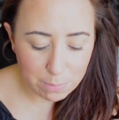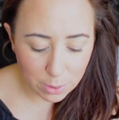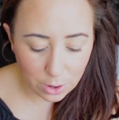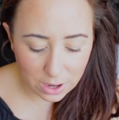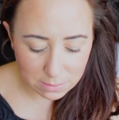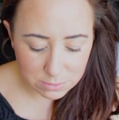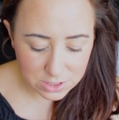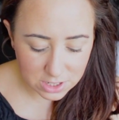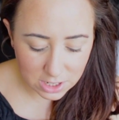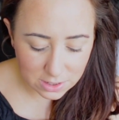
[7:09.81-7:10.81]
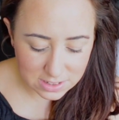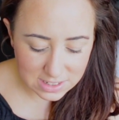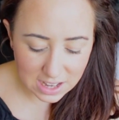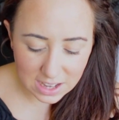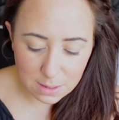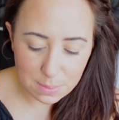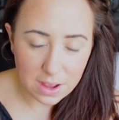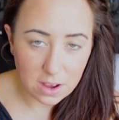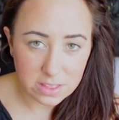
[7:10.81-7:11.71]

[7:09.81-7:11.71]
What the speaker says: but I'm just going to use a tiny bit